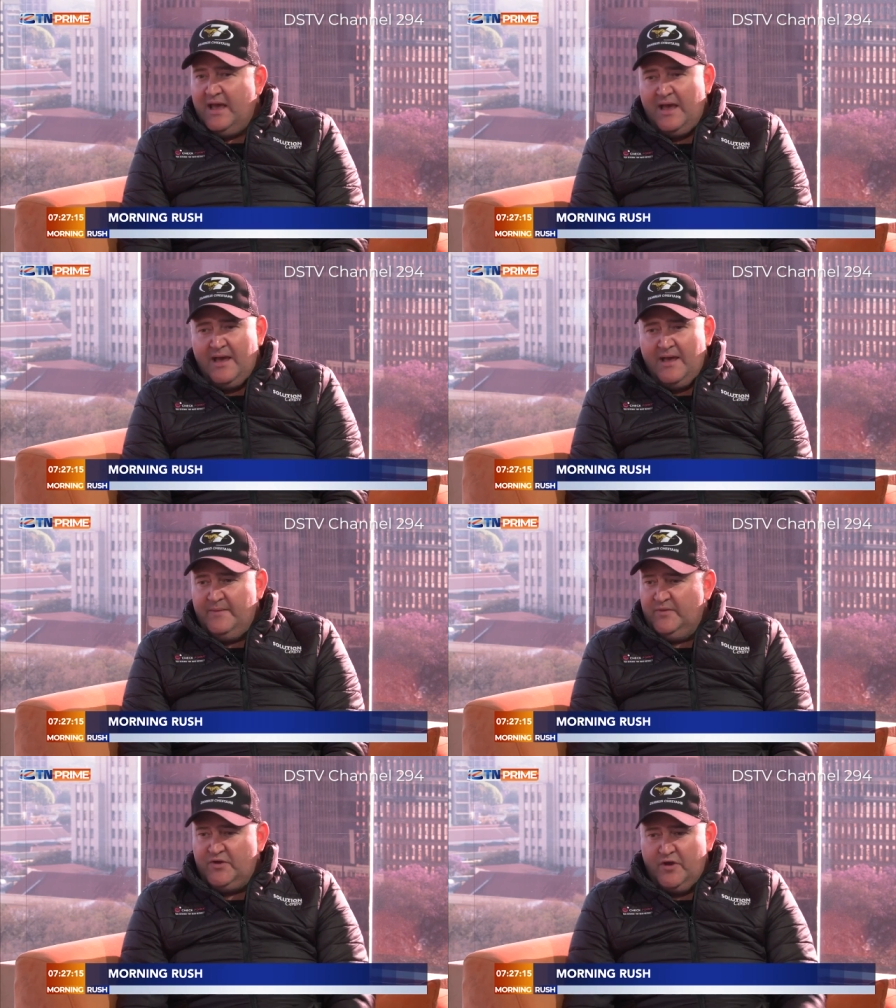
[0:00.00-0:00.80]
Uh,
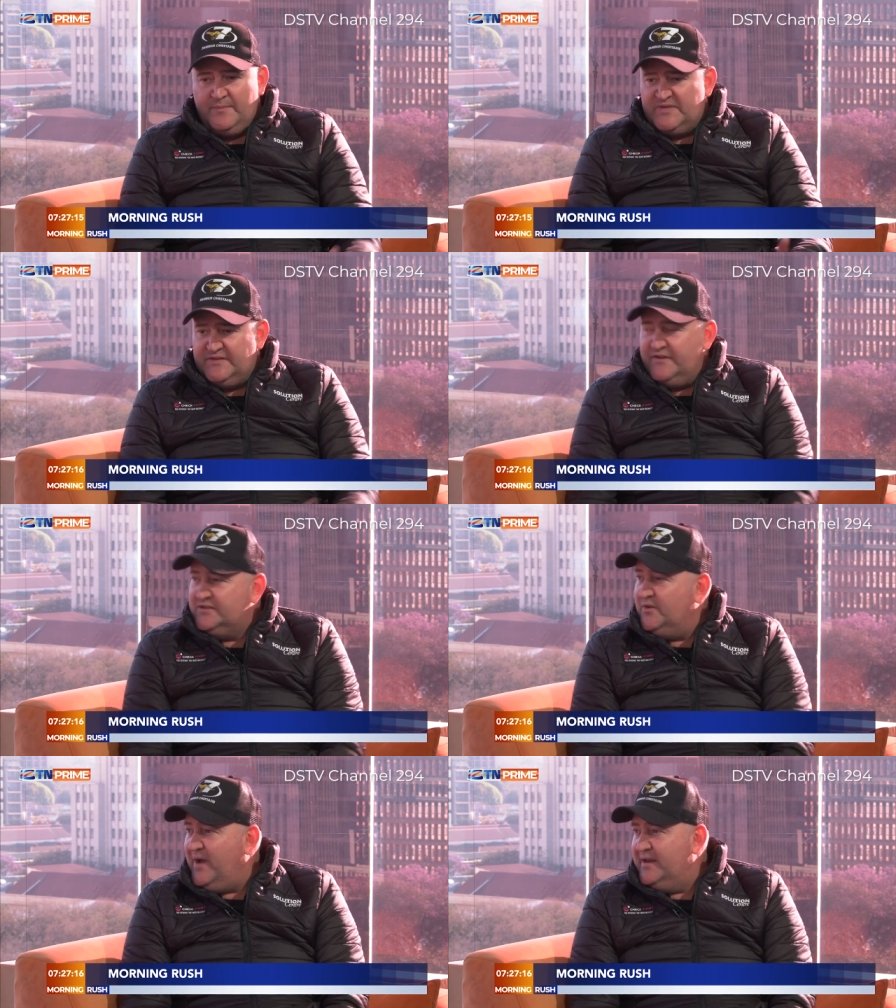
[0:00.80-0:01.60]
you know,
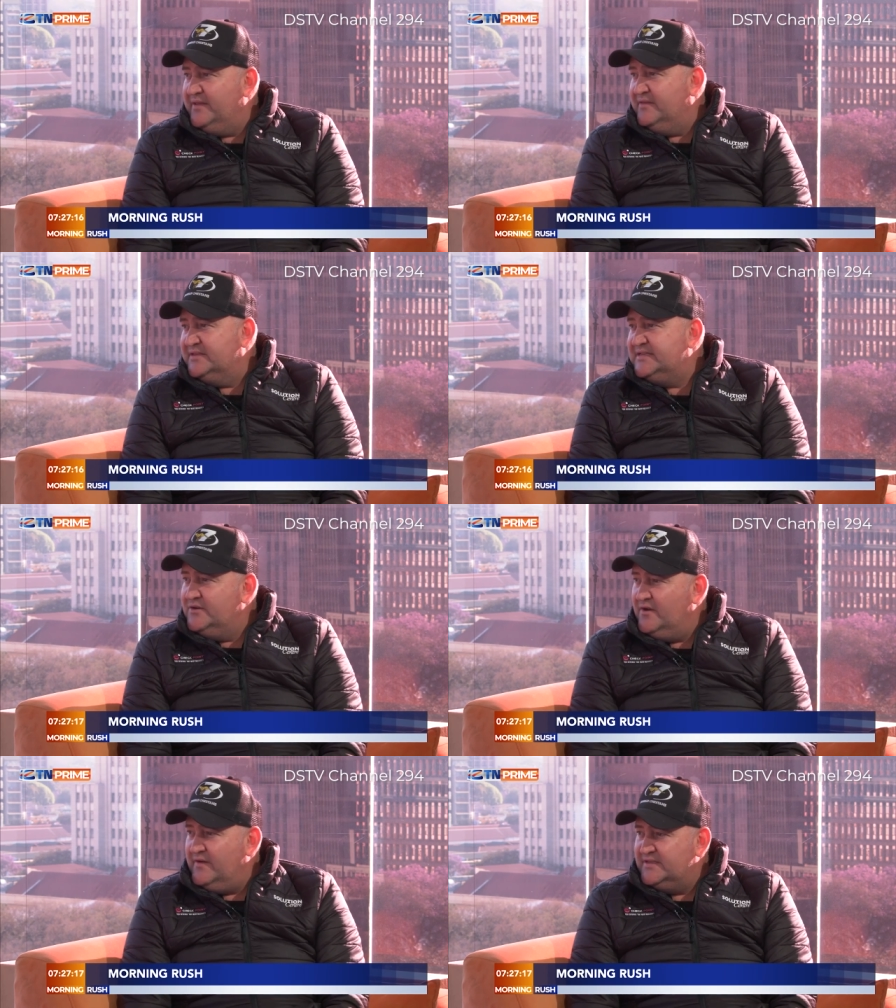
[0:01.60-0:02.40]
Sifiso Madi, the
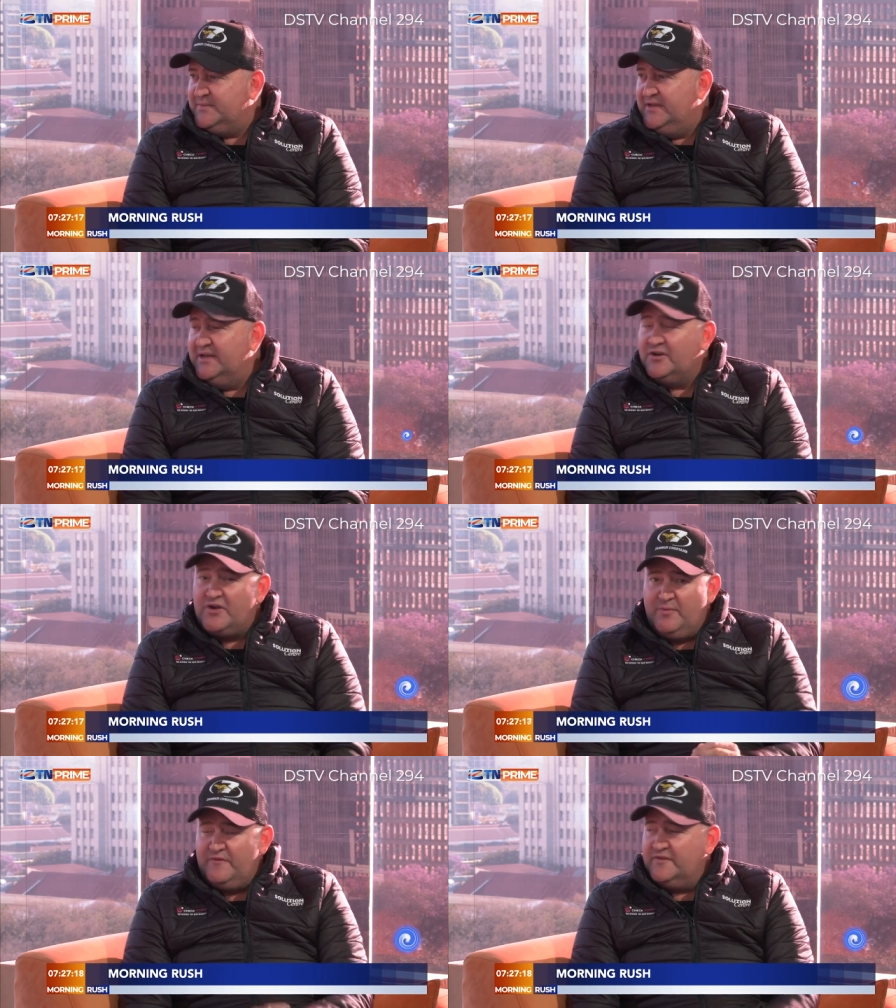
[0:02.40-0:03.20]
CEO, has been
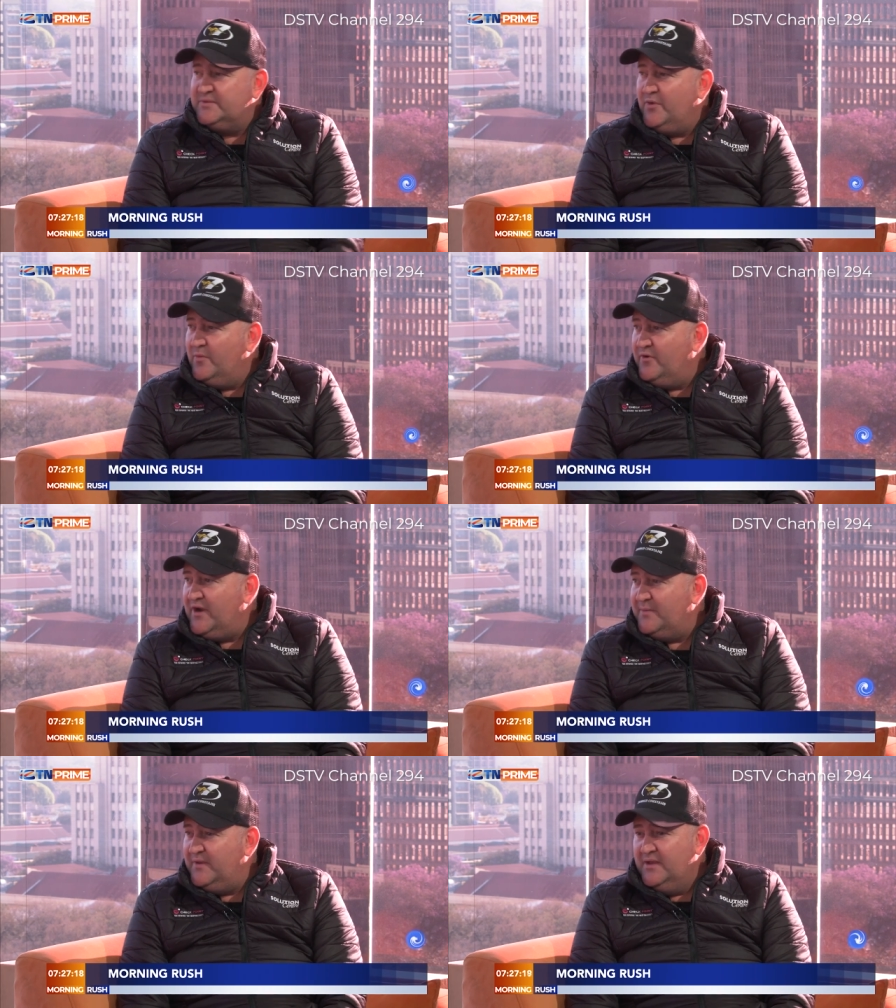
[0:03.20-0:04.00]
incredible for Zimbabwe
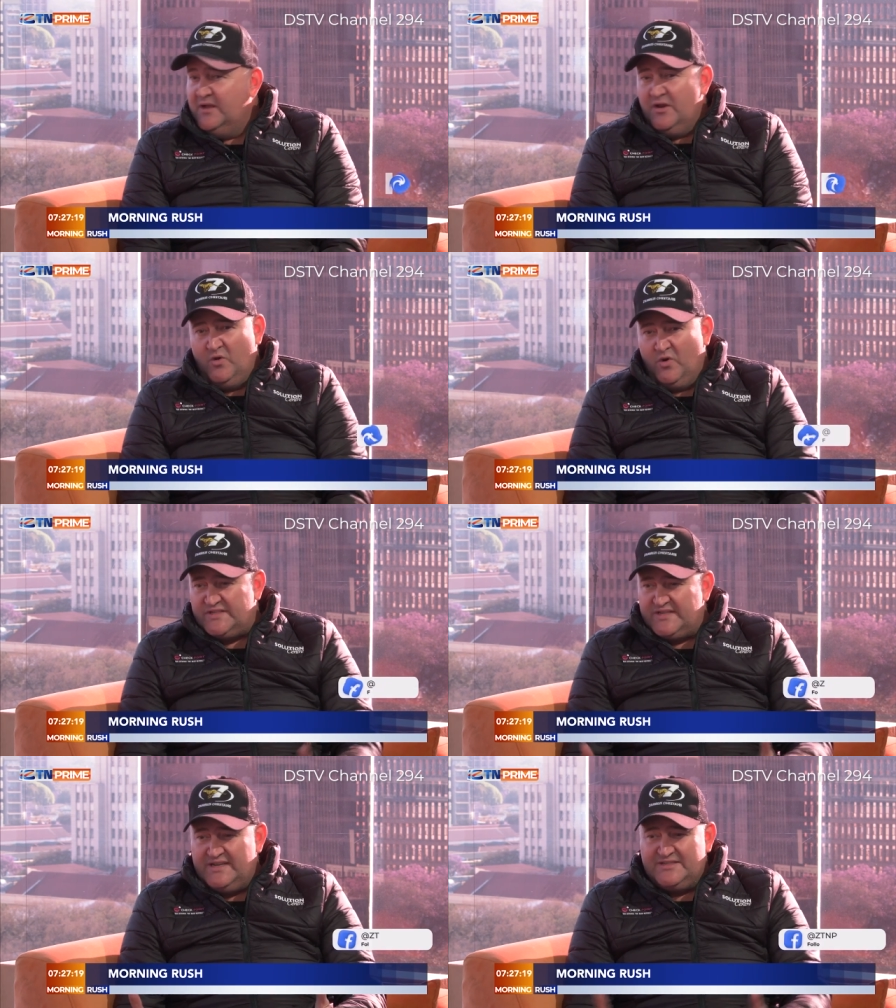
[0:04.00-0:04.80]
rugby.
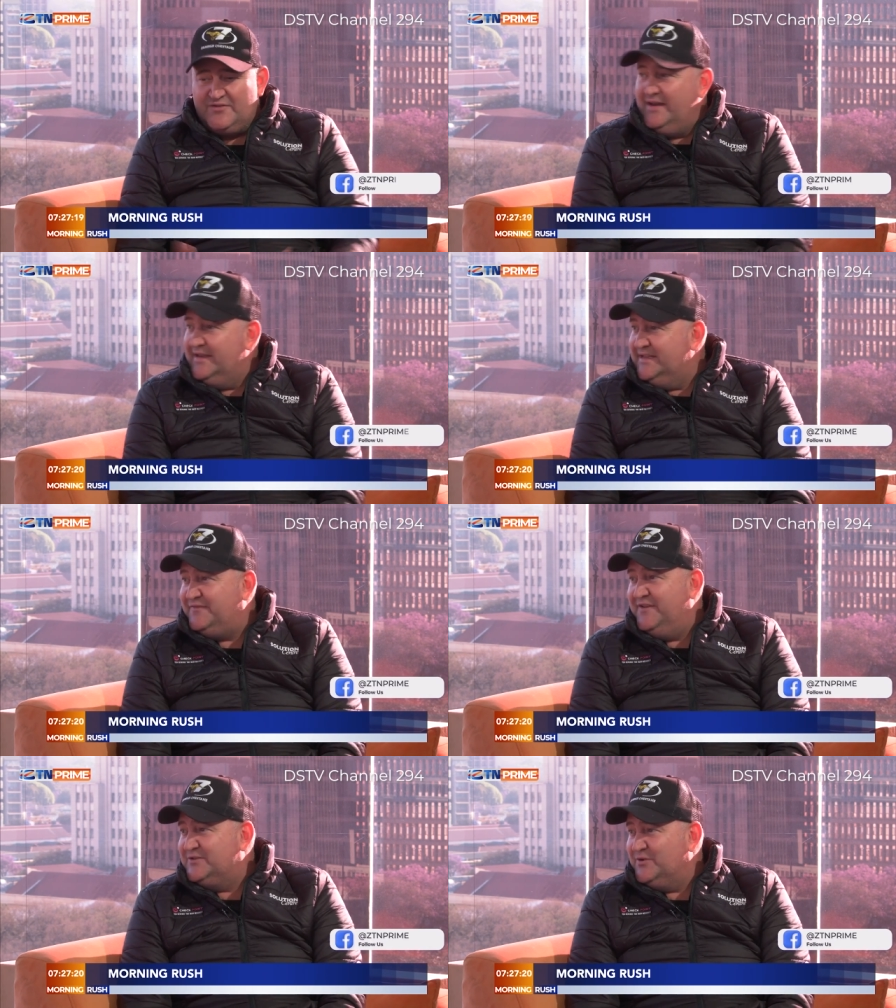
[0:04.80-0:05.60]
Lawson is running his
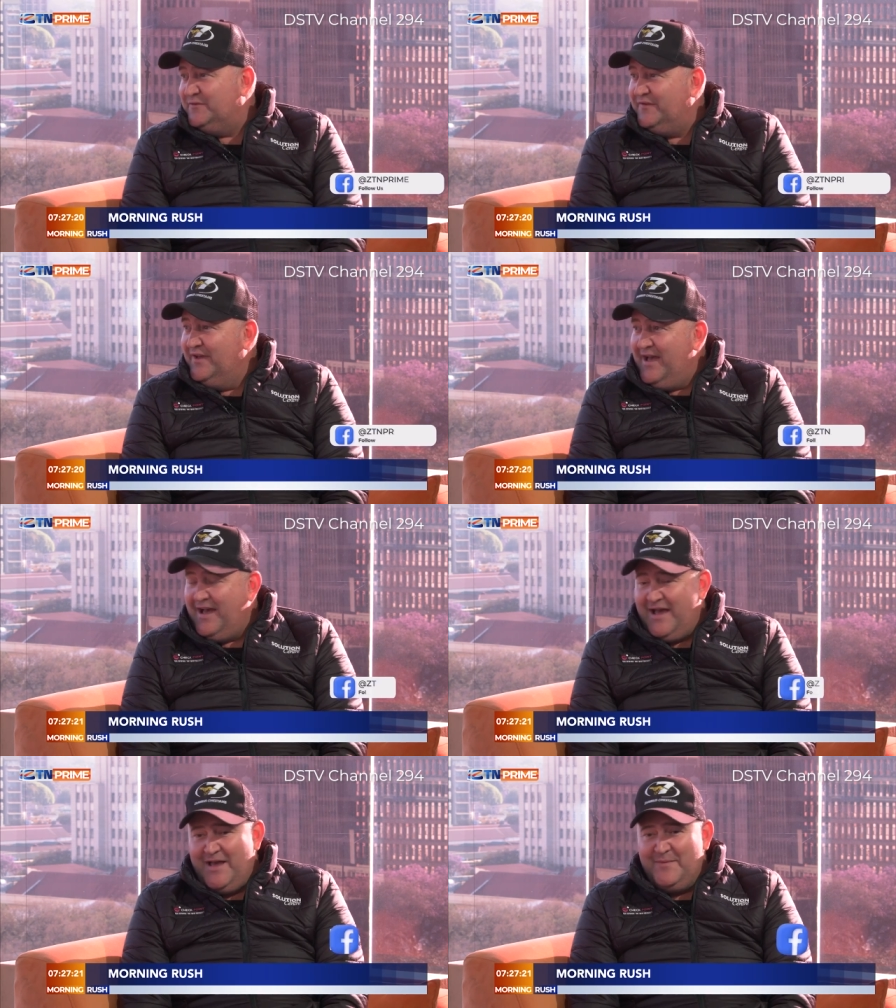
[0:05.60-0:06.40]
feet off.
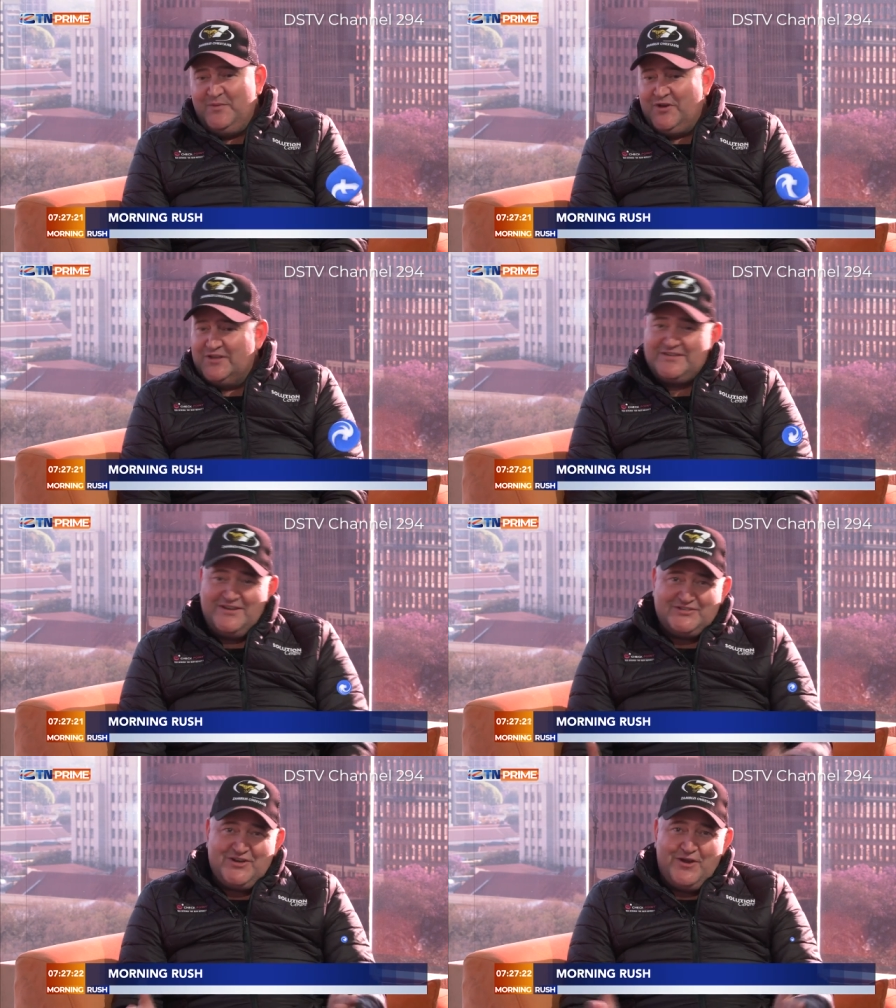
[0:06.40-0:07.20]
Um, you know, so
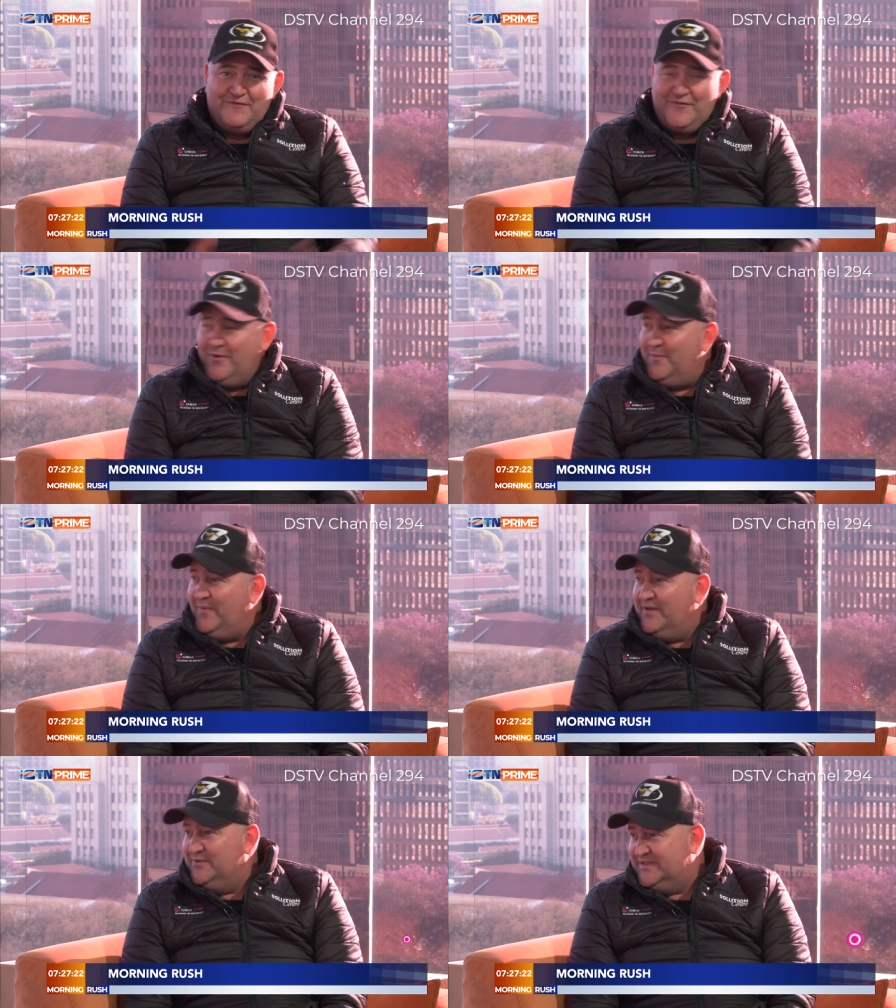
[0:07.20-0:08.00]
it's Joe from,
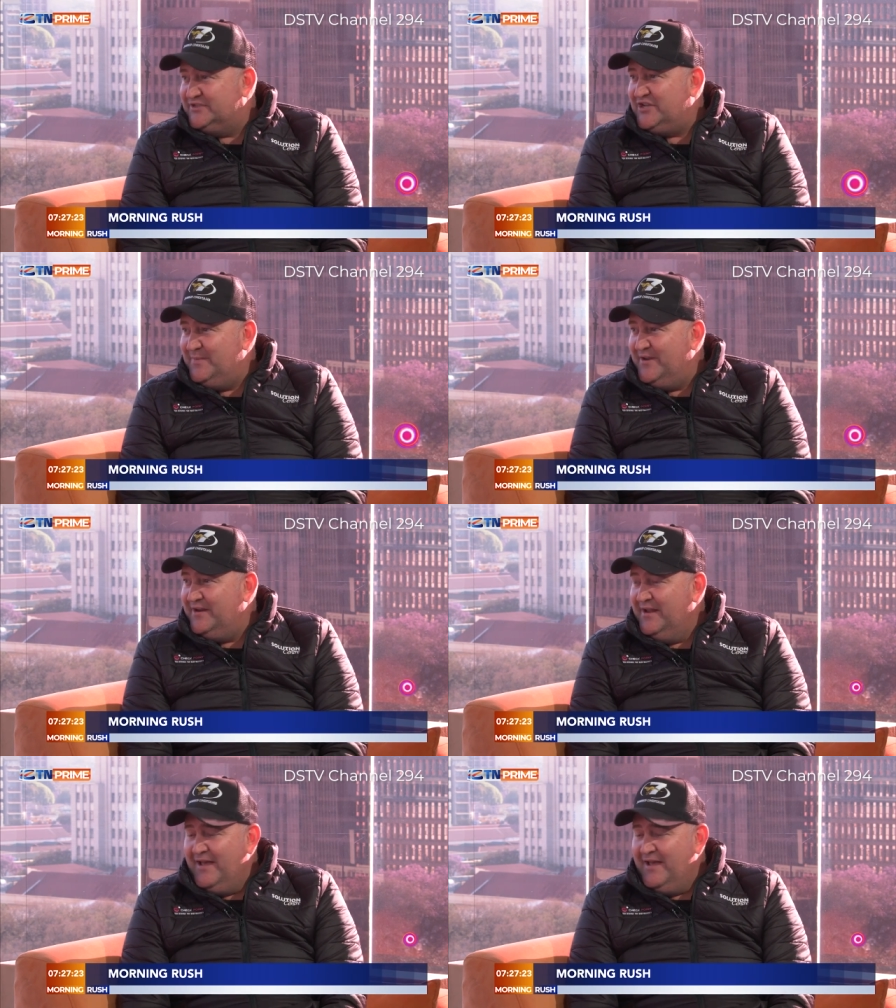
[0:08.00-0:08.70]
uh, who's the chairman.